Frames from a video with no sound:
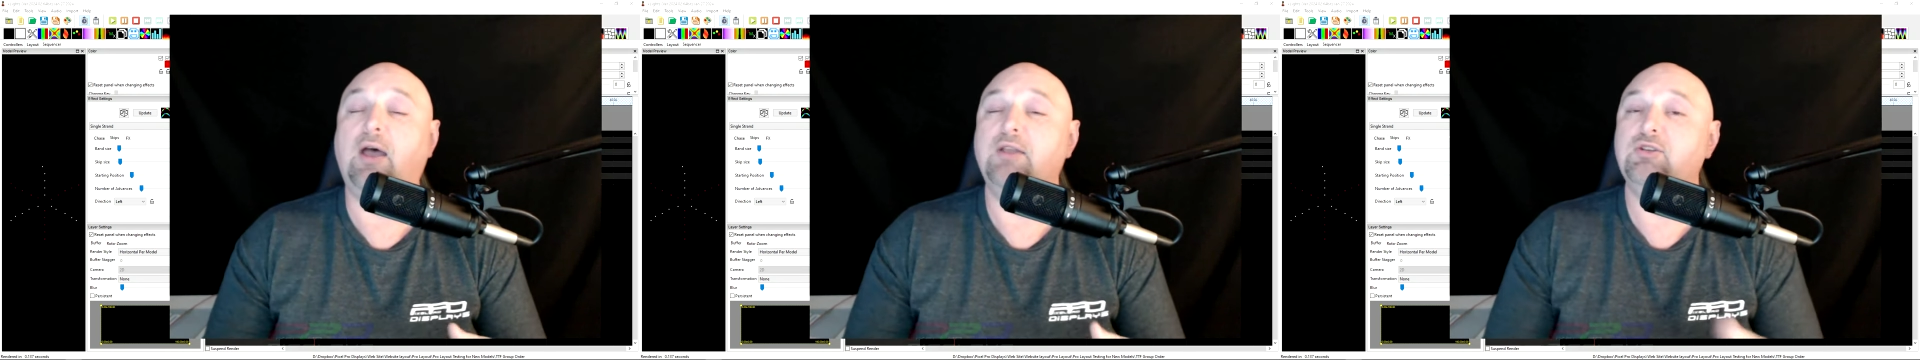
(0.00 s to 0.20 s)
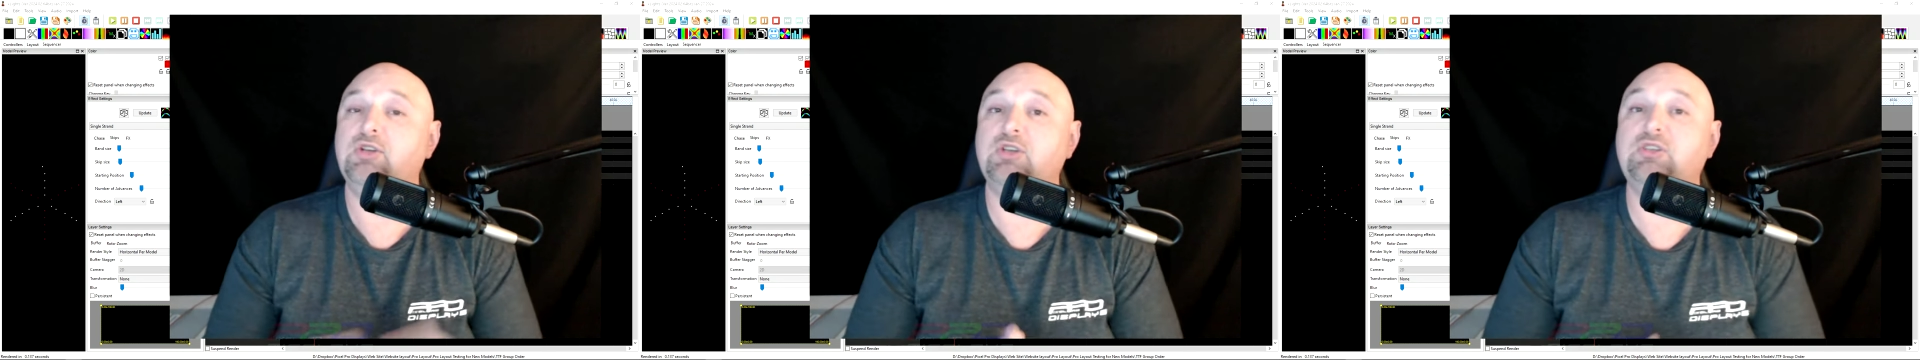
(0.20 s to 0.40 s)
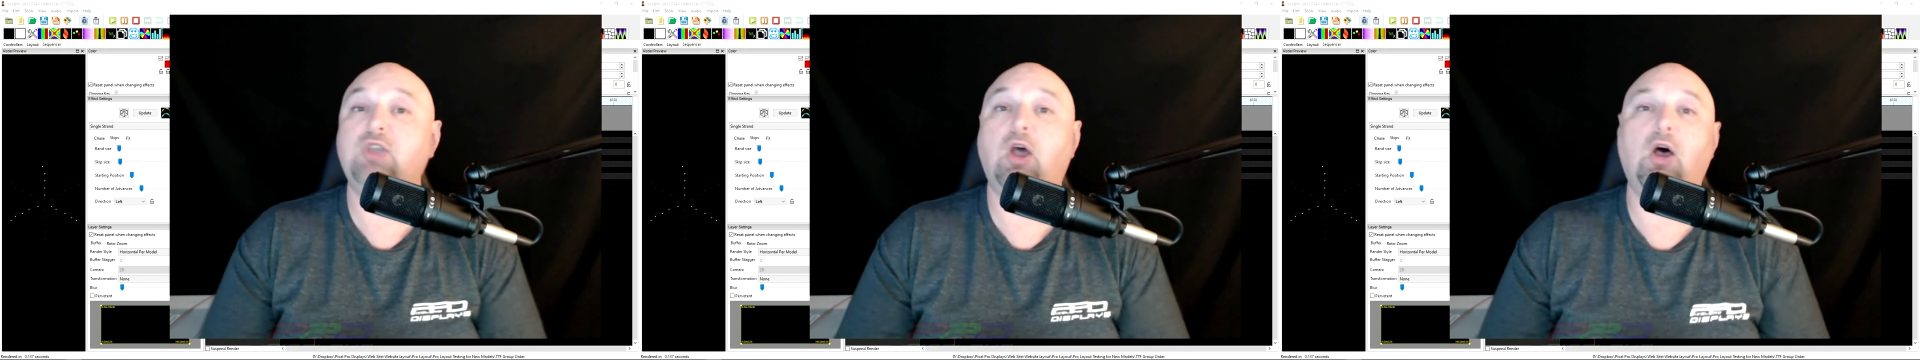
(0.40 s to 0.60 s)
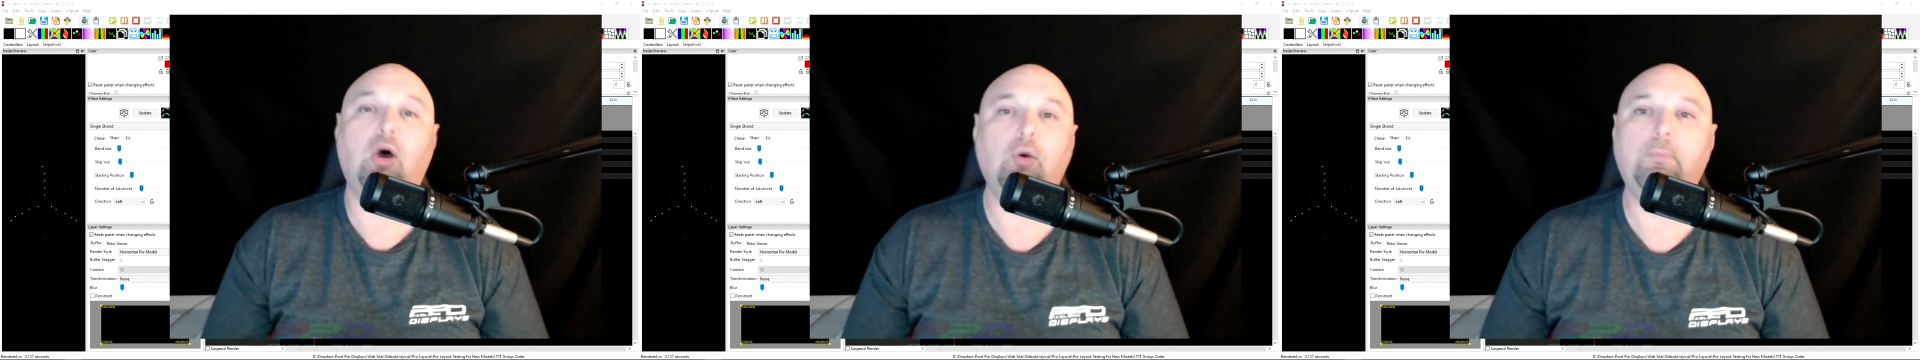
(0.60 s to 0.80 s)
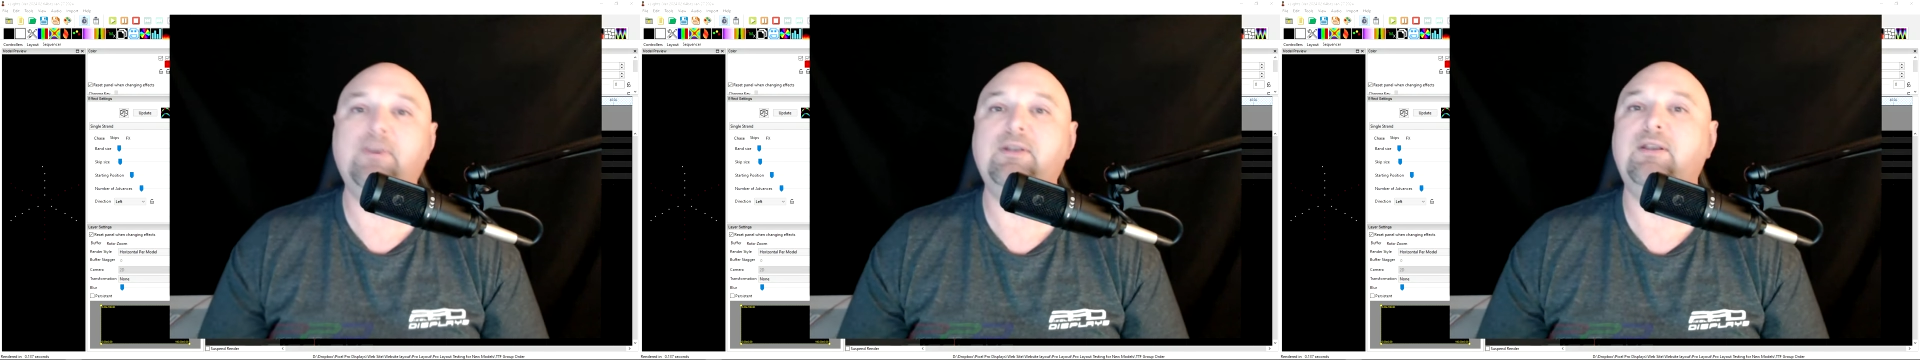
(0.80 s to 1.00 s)
just
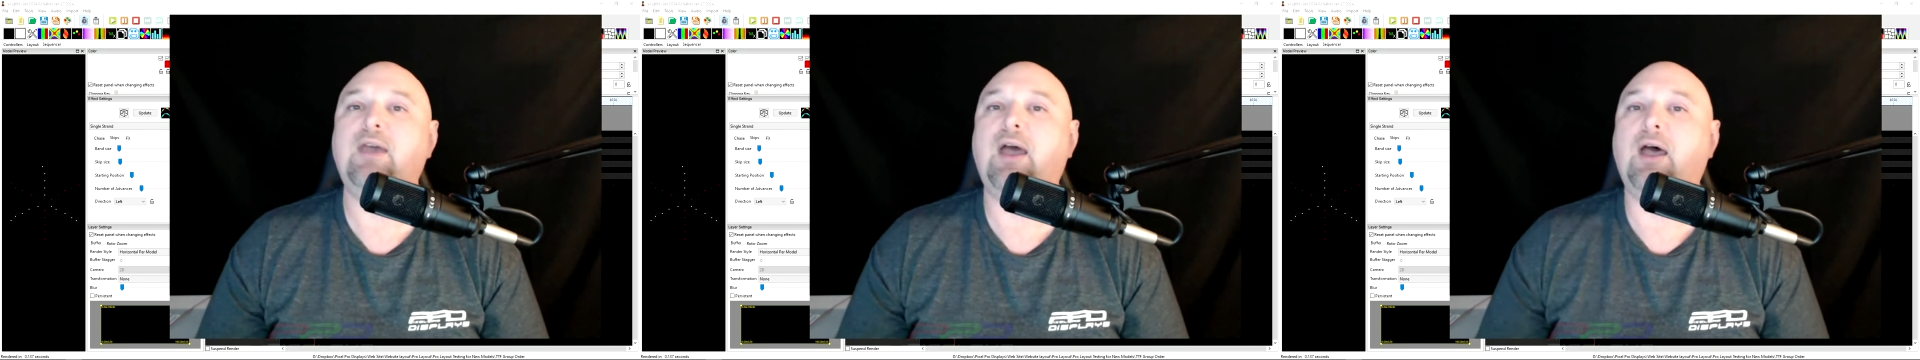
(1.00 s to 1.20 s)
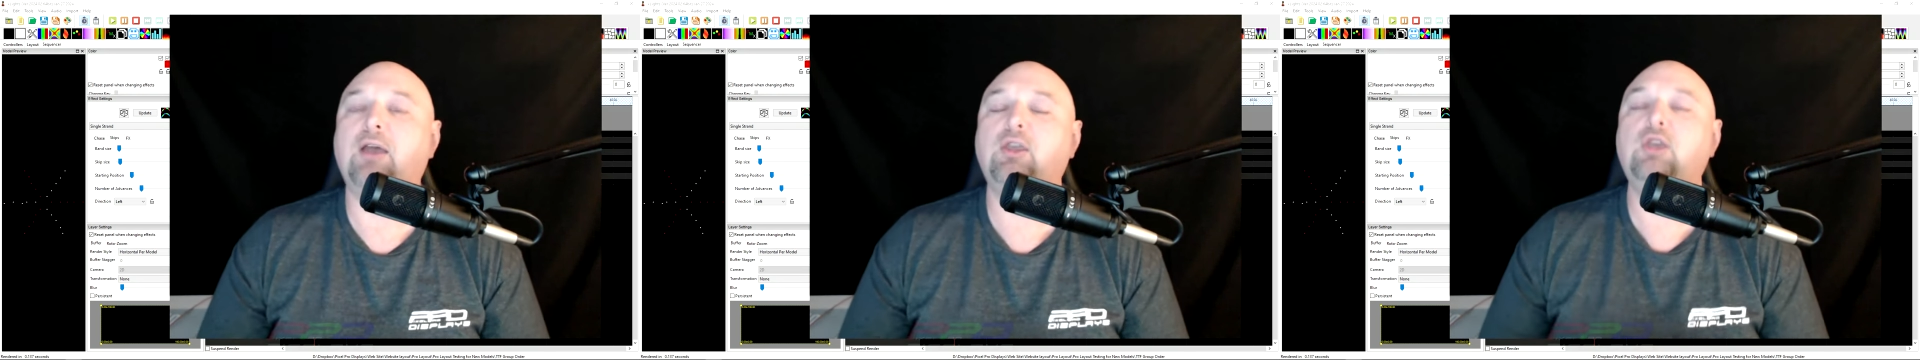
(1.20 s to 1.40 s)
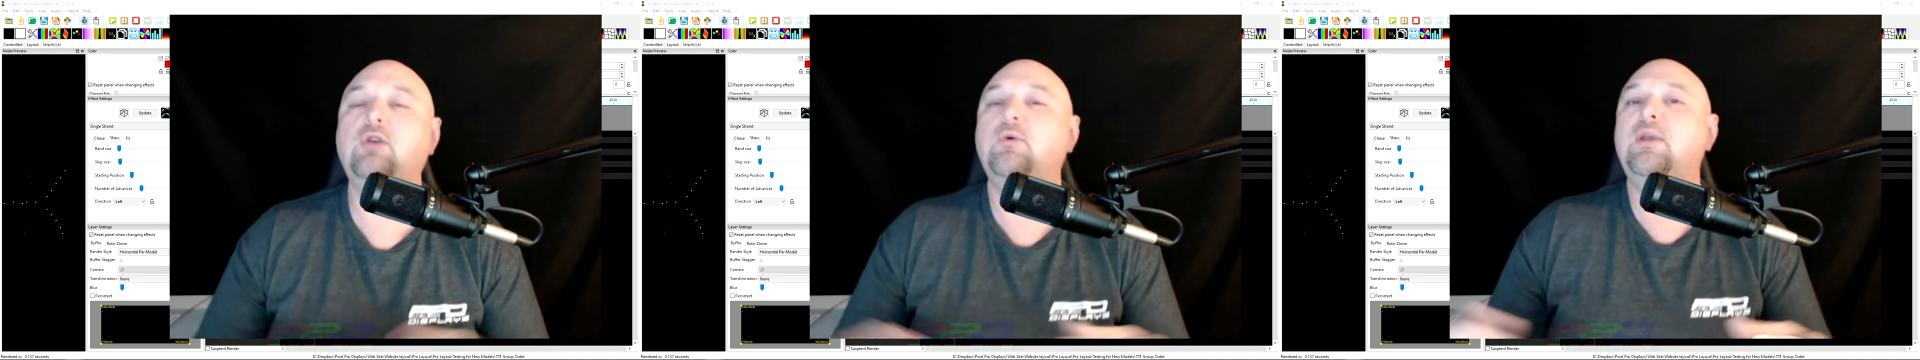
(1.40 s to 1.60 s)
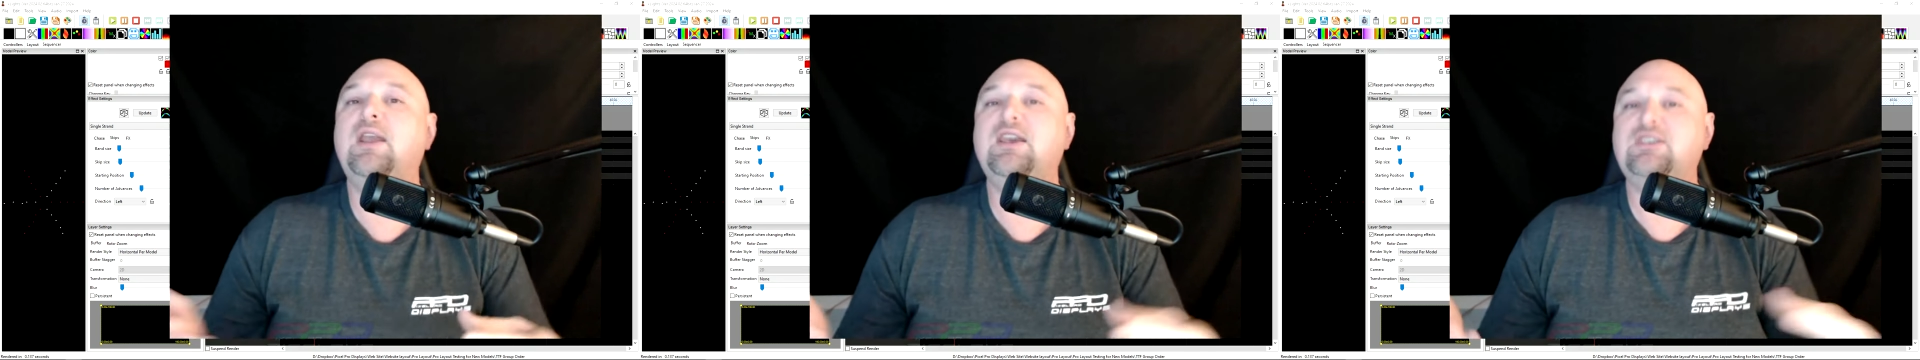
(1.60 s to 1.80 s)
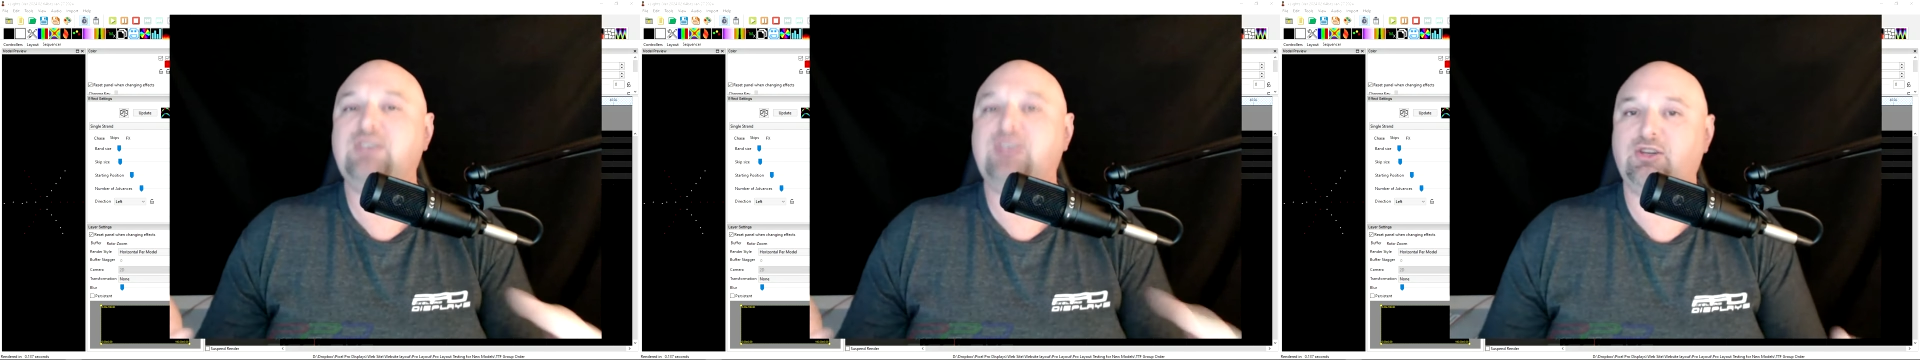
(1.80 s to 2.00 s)
open uh, Q and A
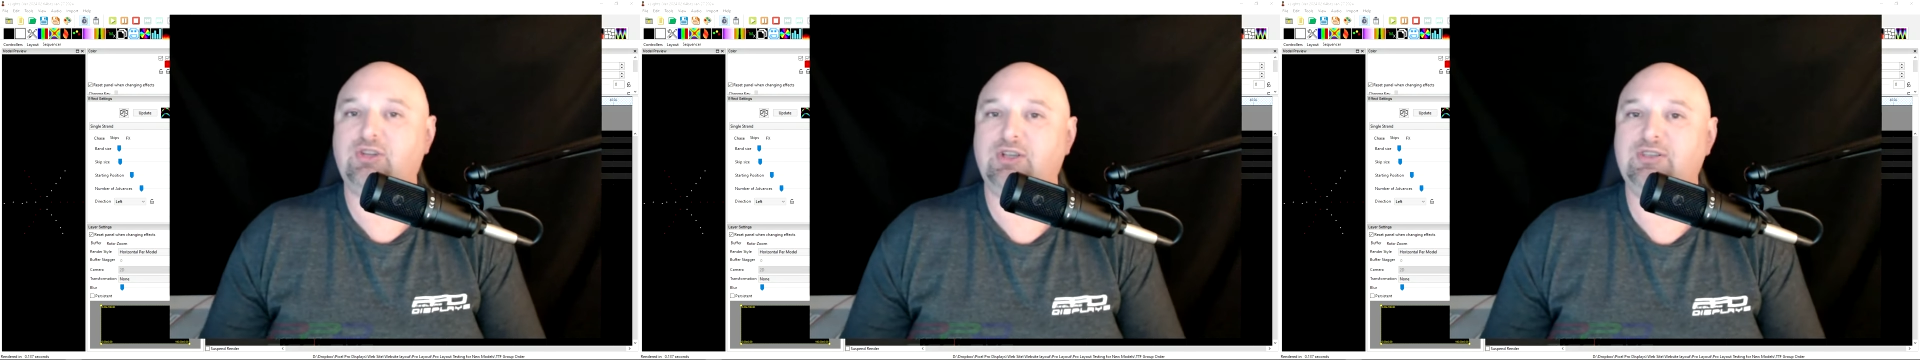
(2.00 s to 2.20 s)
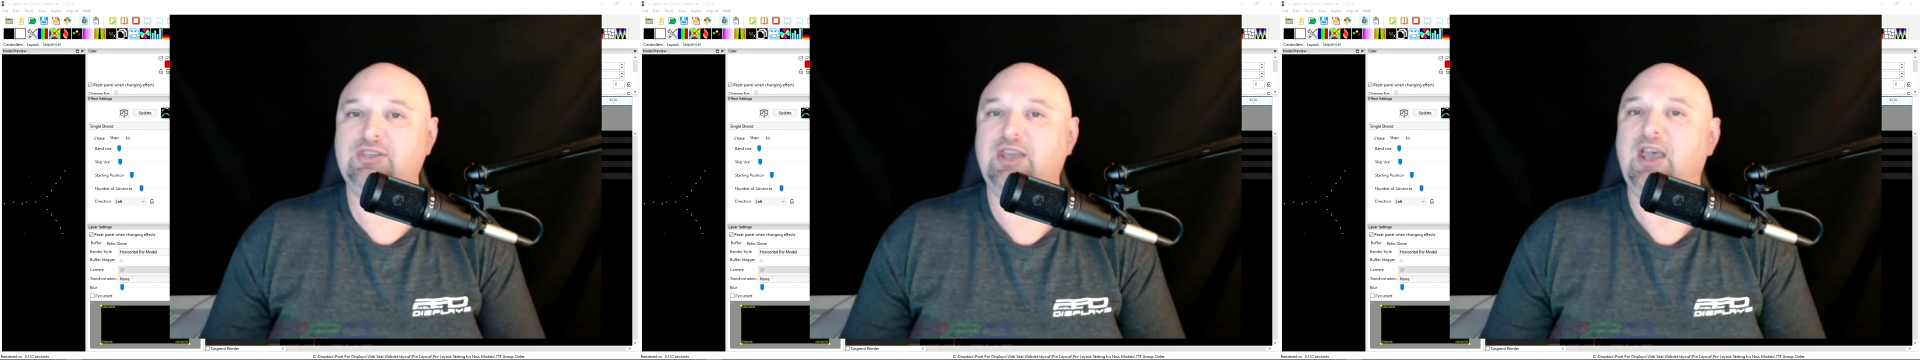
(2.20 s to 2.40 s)
sessions